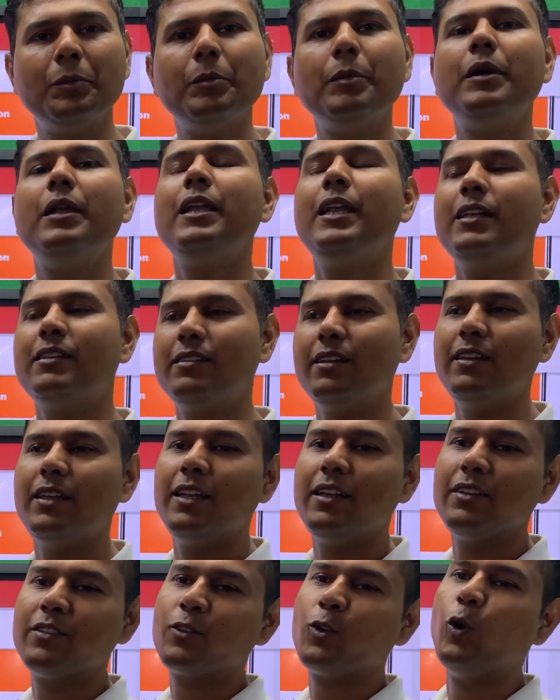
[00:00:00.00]
Let's say there
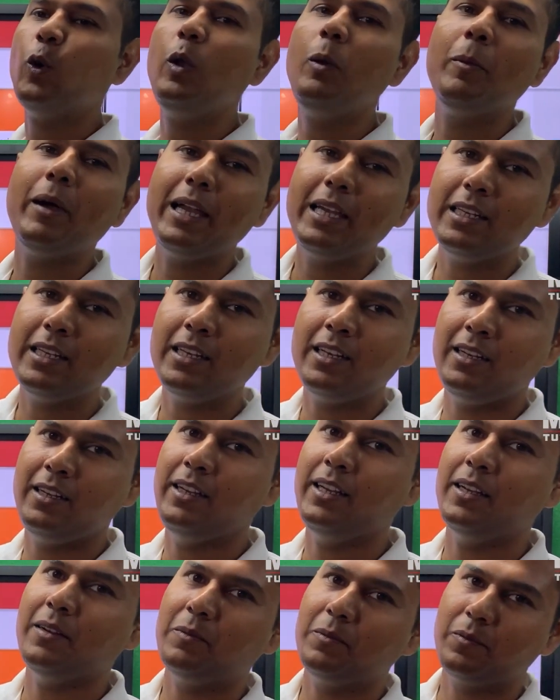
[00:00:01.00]
is coal mine in
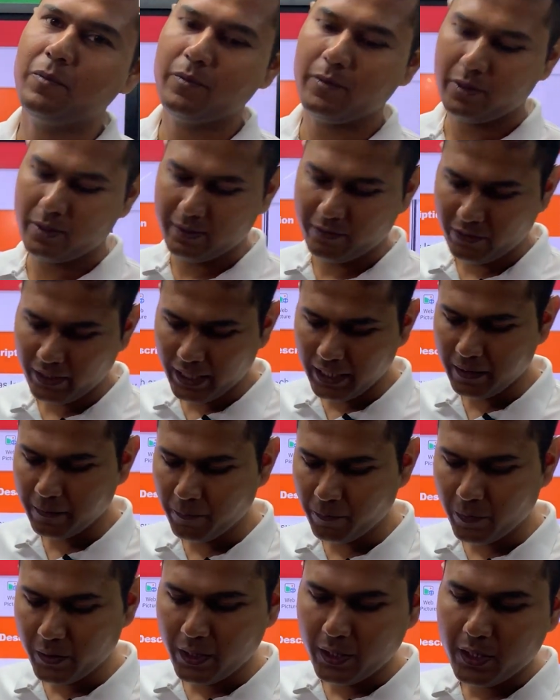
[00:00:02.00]
India. Fine.
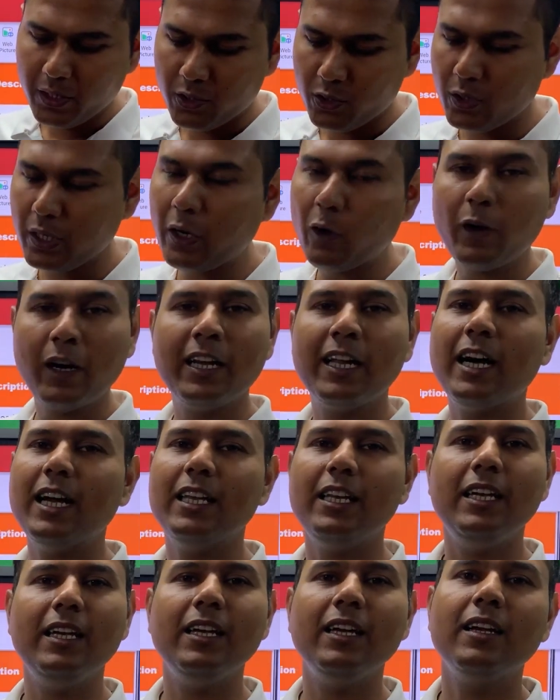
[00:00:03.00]
So now
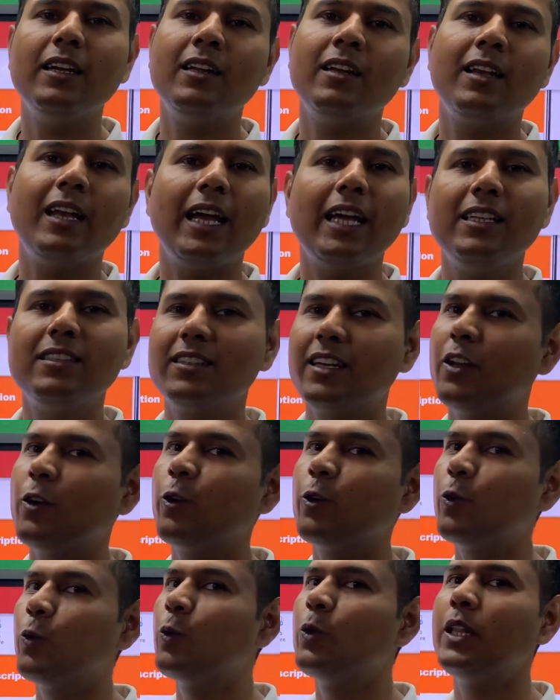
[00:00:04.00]
Adani, Reliance cannot
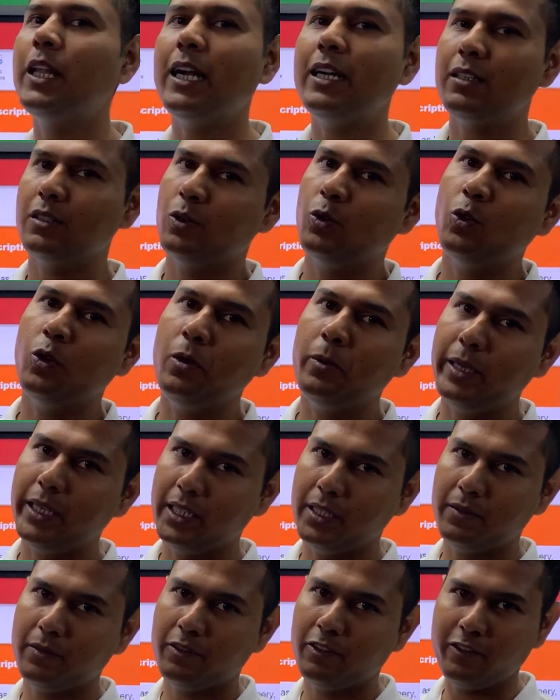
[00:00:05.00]
own that coal mine.
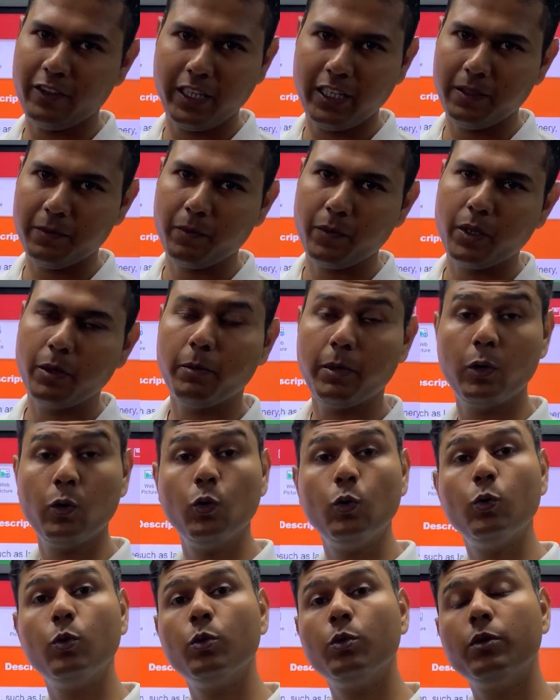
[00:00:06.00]
Fine. But
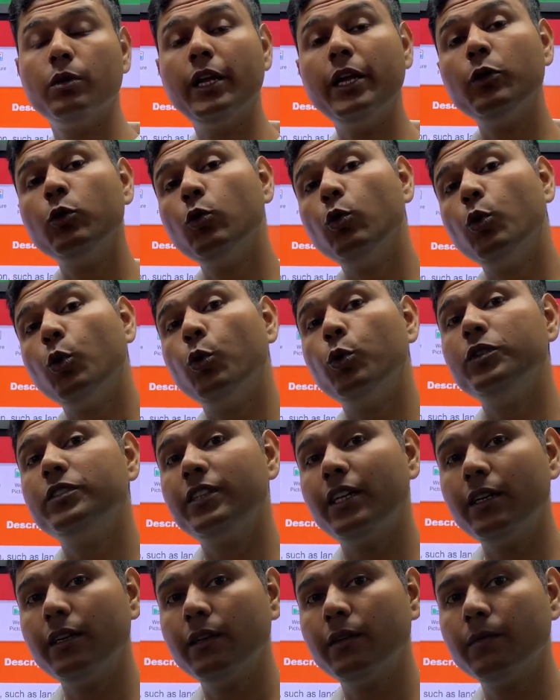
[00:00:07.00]
who owns
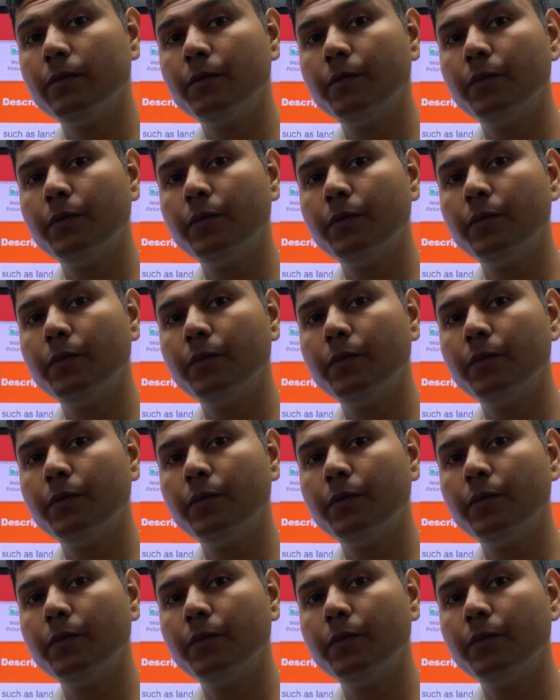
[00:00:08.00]
it?